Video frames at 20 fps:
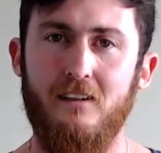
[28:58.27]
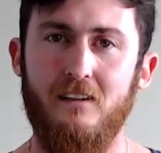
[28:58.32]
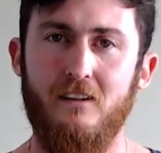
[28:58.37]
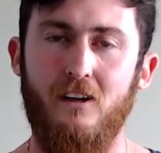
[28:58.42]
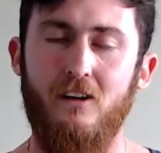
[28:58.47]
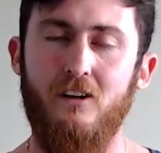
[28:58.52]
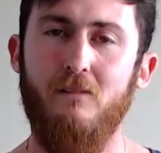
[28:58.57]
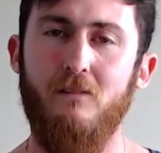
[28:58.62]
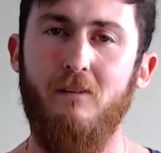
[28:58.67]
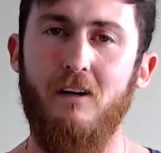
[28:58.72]

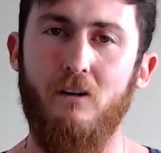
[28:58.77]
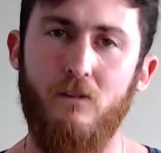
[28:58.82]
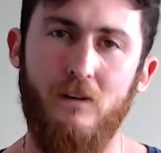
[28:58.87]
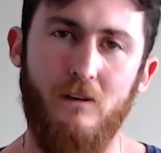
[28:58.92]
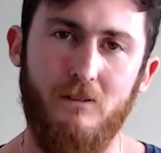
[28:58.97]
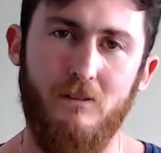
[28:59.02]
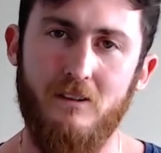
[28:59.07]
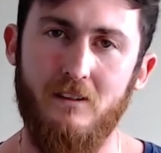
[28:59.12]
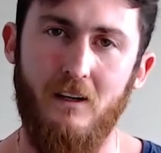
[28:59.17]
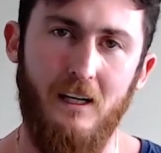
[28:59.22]
Go to my
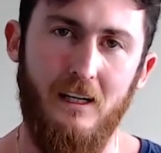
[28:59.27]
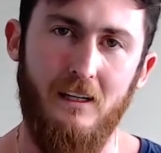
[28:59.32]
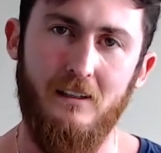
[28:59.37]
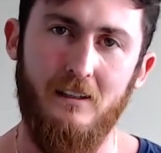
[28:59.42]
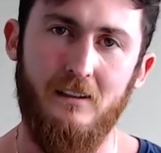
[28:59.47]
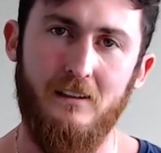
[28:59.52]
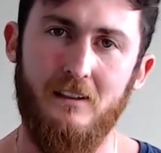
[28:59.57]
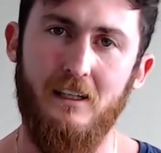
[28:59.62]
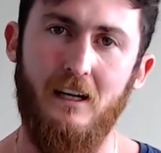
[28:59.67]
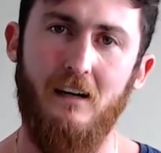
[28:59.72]
website,
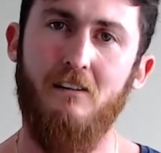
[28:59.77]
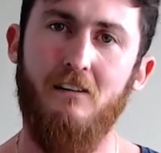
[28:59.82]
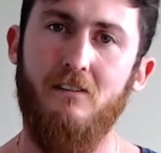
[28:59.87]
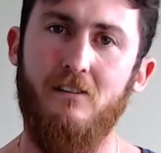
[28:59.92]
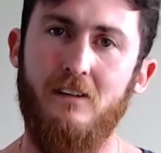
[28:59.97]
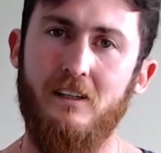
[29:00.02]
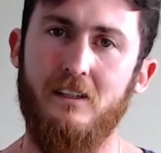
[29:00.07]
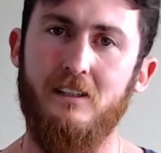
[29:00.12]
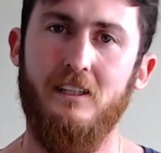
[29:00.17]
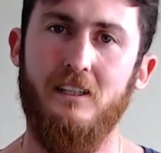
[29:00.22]
Gareth
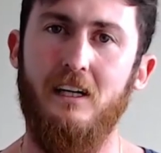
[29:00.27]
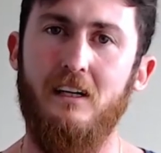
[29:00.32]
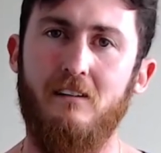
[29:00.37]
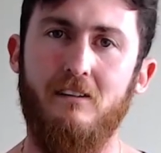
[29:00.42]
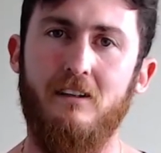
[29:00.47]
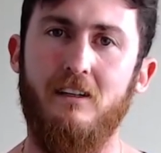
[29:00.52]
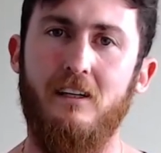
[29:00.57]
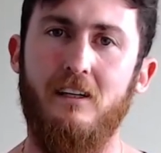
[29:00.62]
Fleck Sacred